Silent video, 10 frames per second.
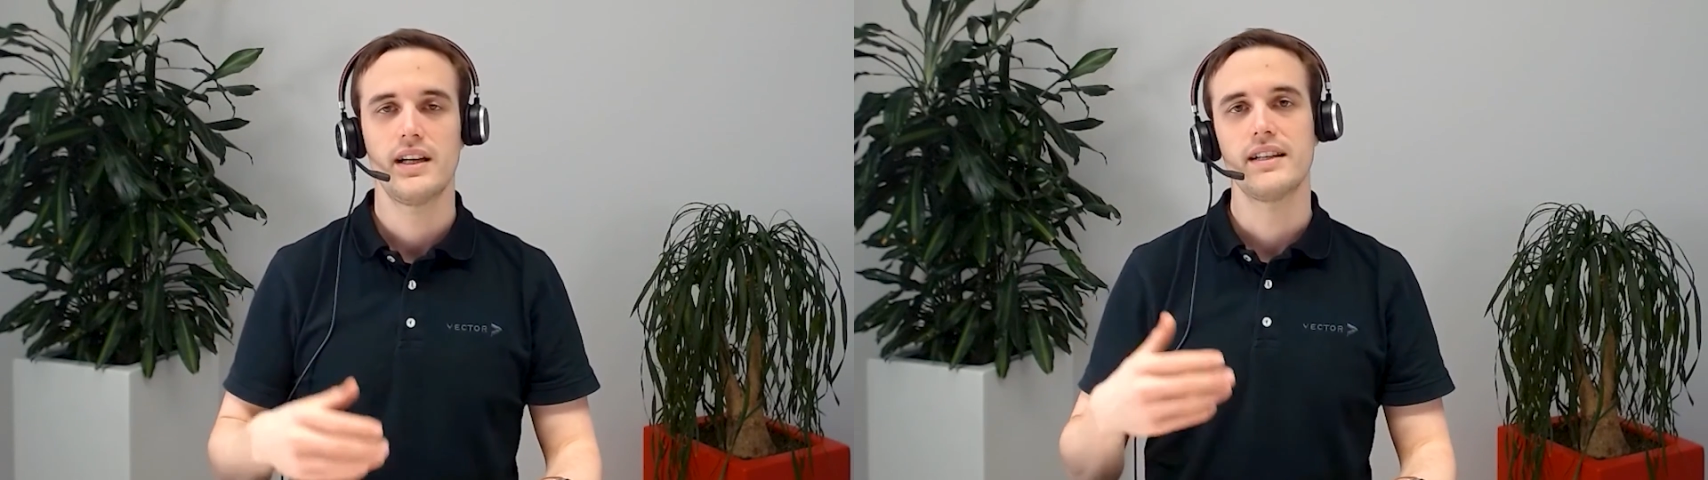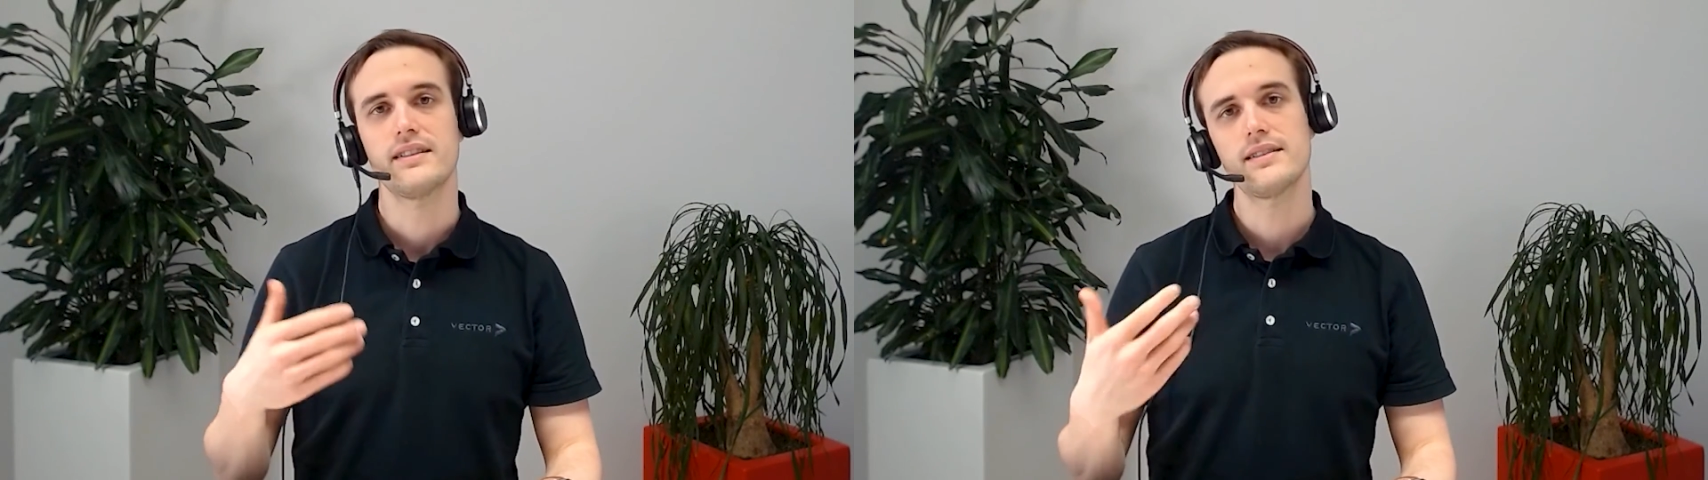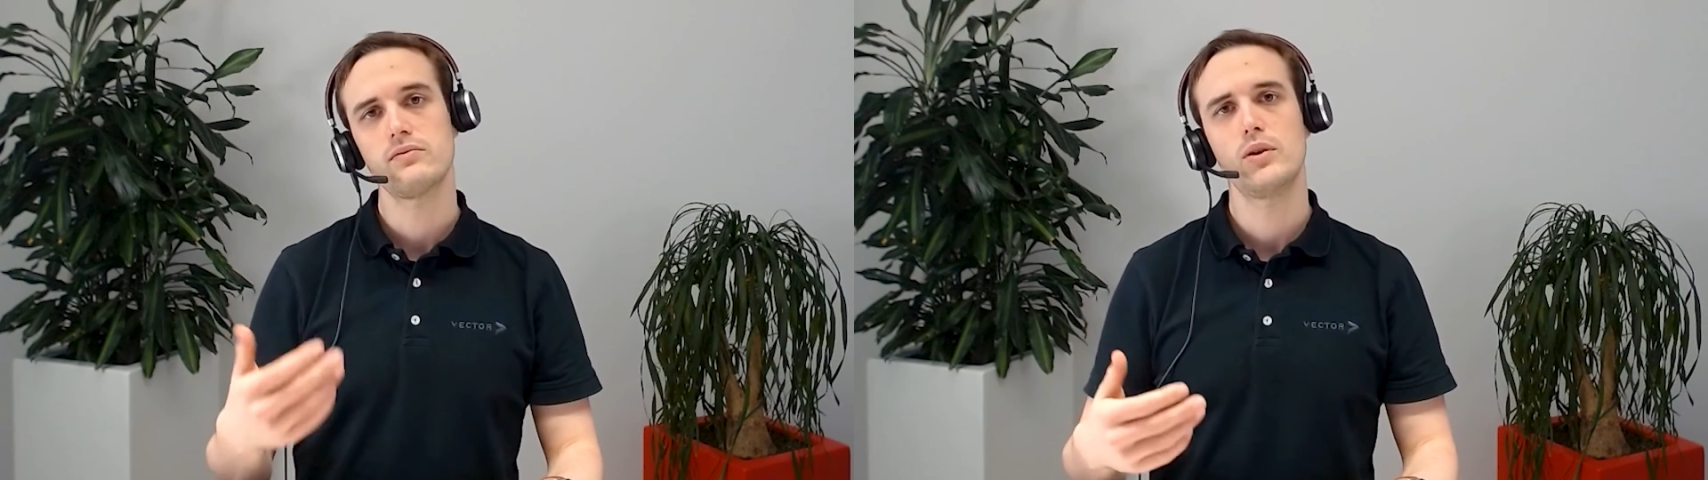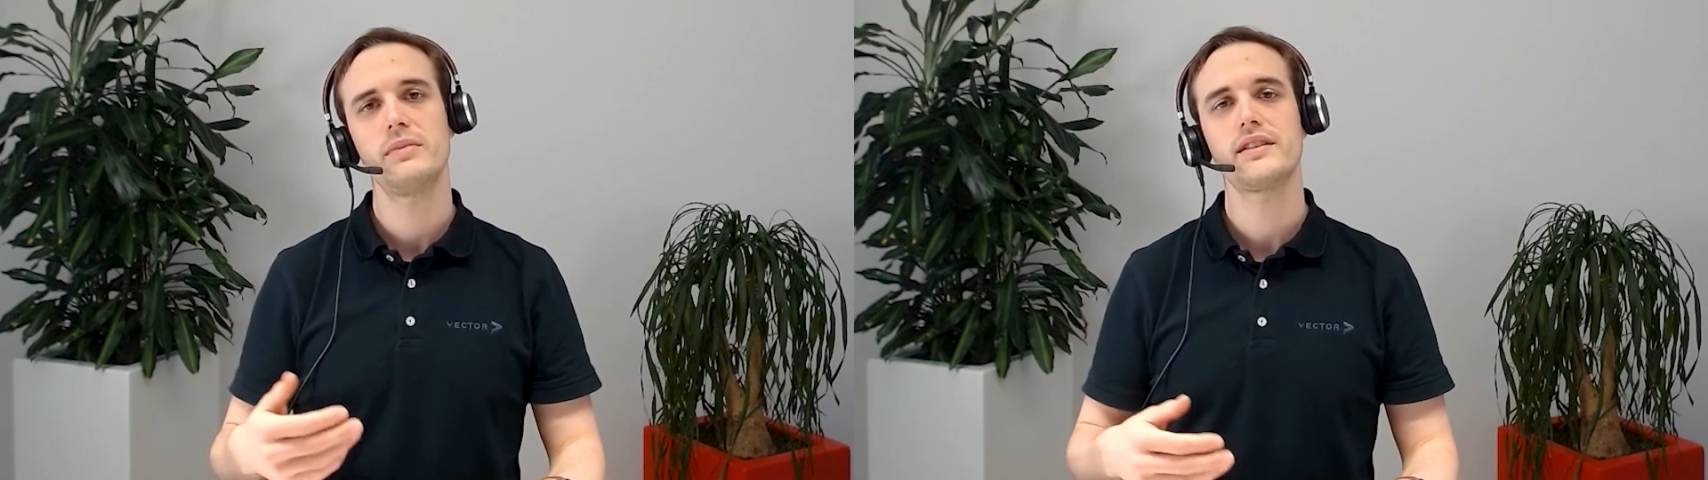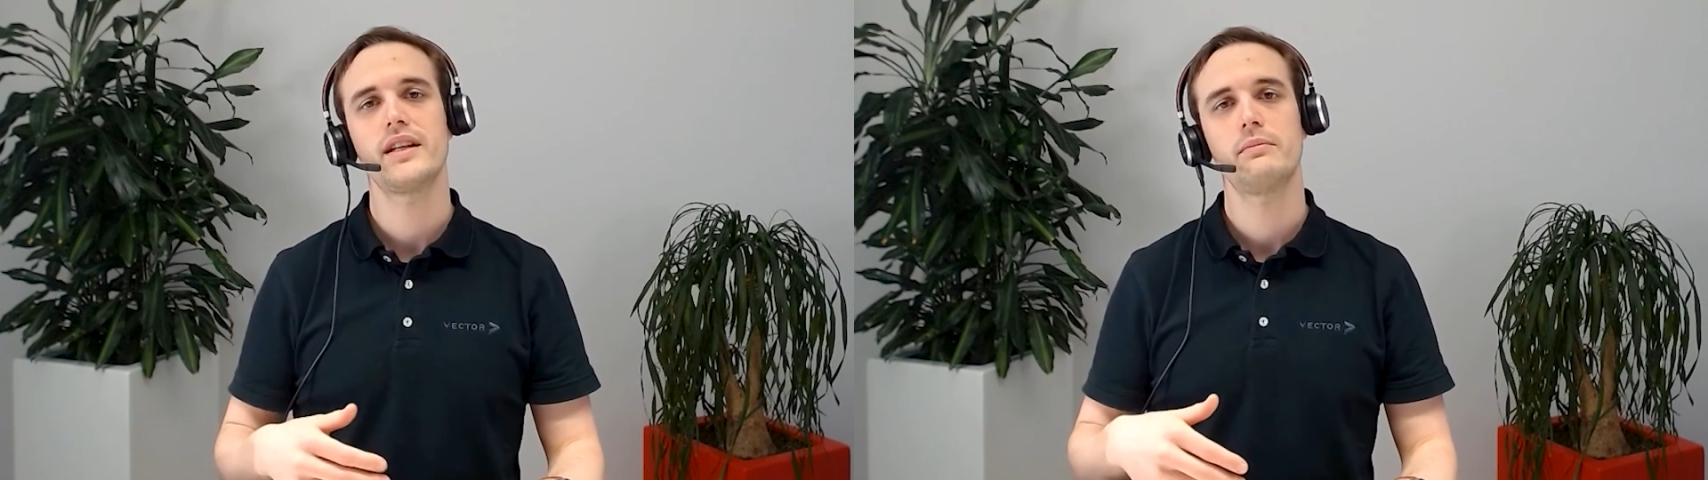and this
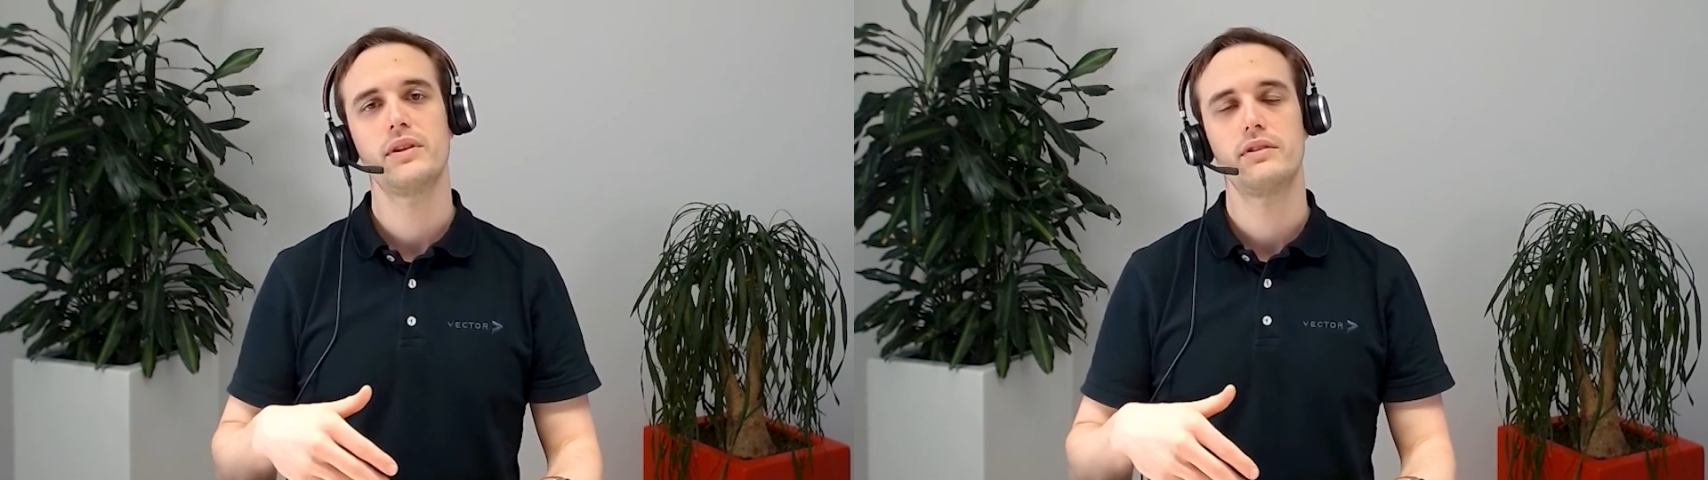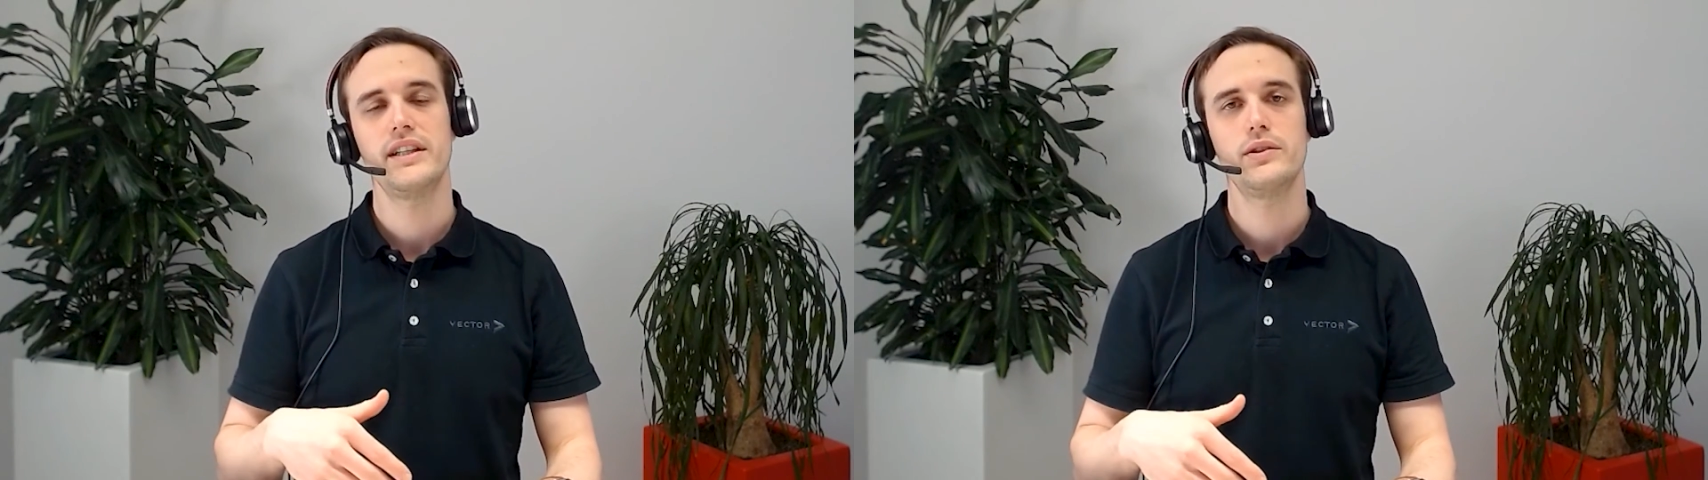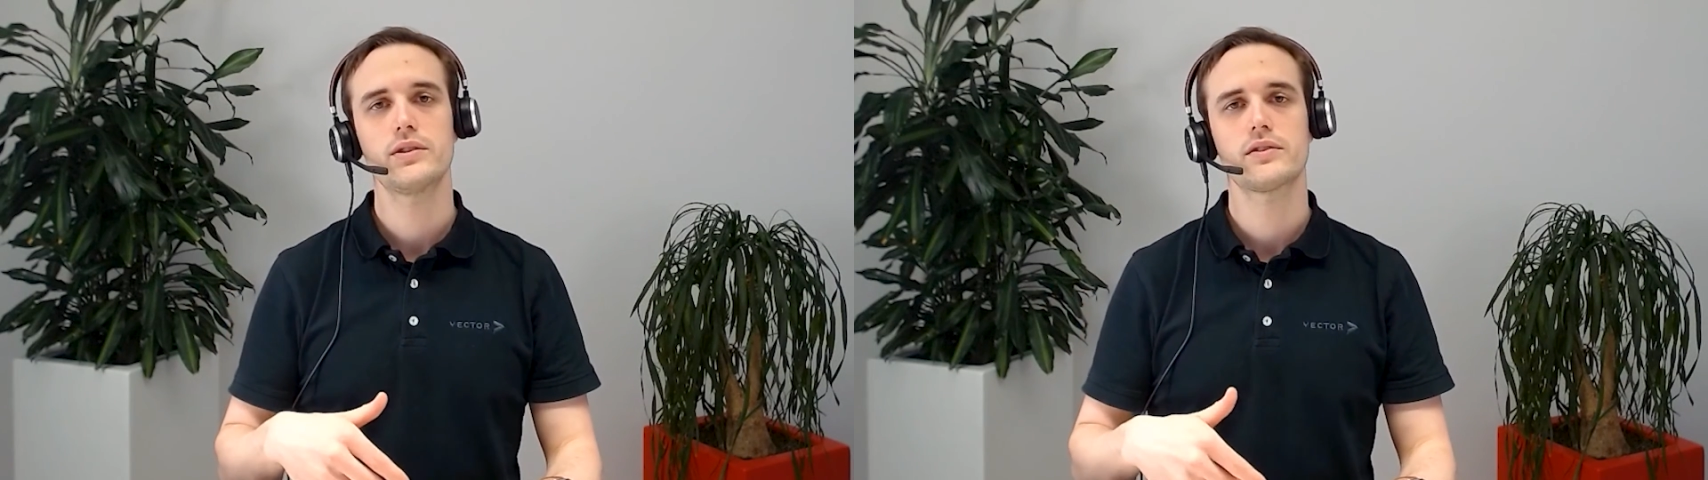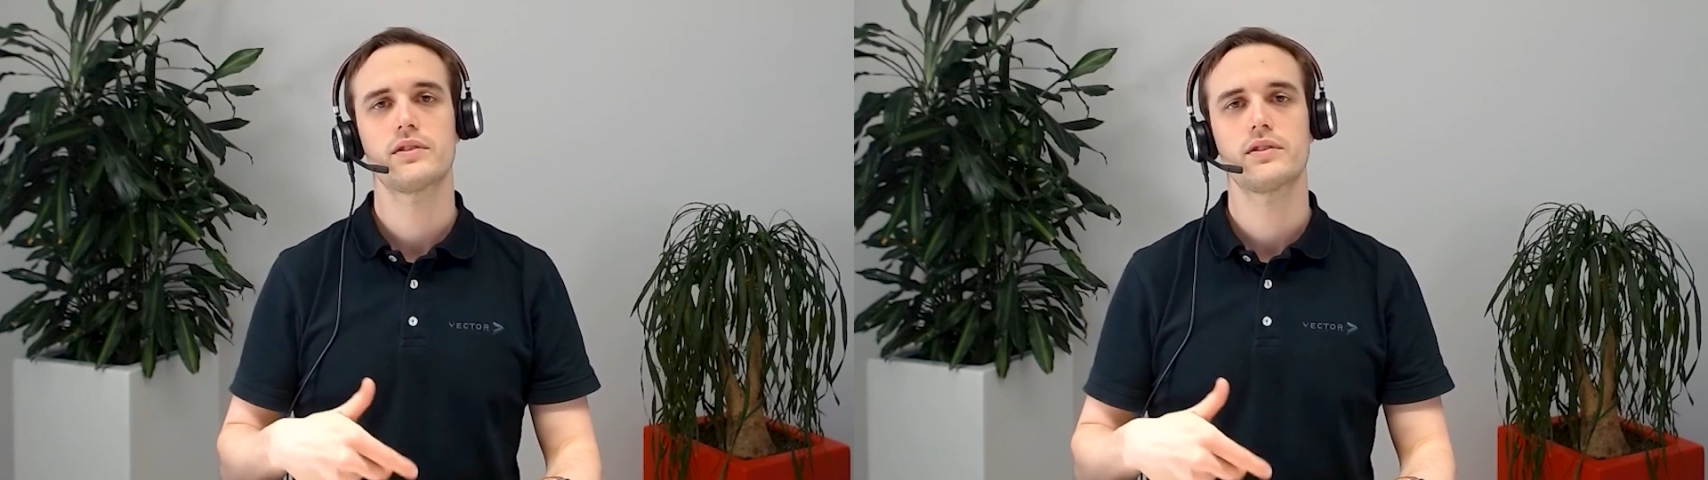format can be reused